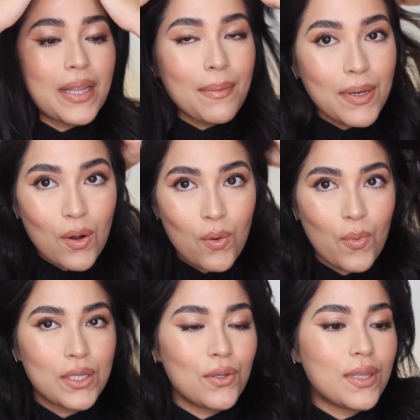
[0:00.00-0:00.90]
Let me know
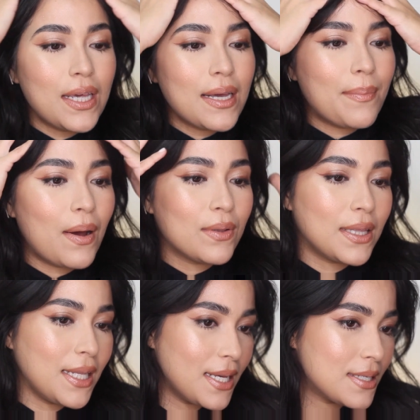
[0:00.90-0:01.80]
what you think
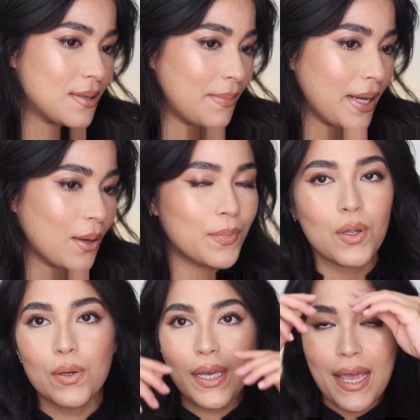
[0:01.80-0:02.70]
about this makeup
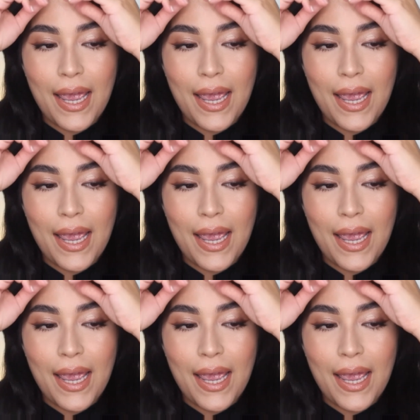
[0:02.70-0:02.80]
look,